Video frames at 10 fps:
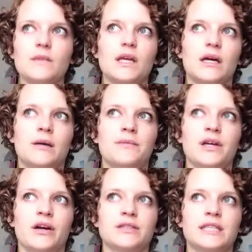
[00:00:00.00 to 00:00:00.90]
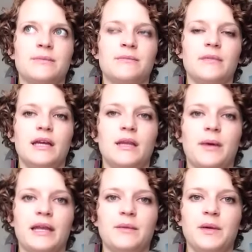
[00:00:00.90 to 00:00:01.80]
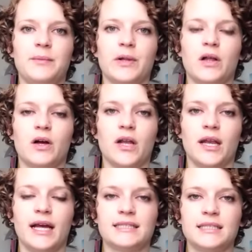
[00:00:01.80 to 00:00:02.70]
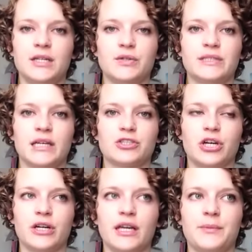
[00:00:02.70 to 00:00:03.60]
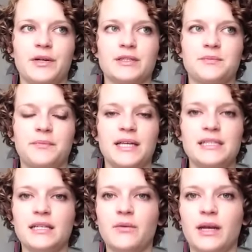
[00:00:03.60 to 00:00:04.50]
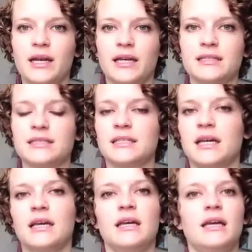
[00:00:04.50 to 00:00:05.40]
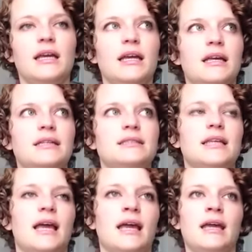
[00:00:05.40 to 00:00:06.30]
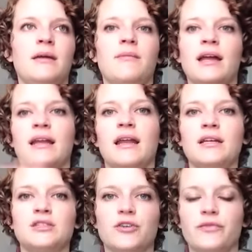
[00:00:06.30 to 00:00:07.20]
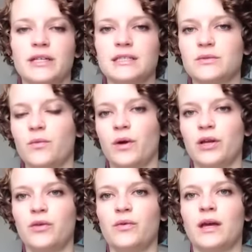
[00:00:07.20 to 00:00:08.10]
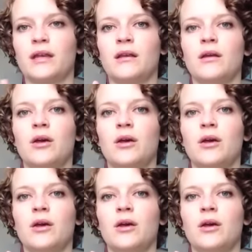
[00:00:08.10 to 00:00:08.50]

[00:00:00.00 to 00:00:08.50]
There are some independent people on Etsy who sell chart keepers. Basically what it is a magnetic surface where you can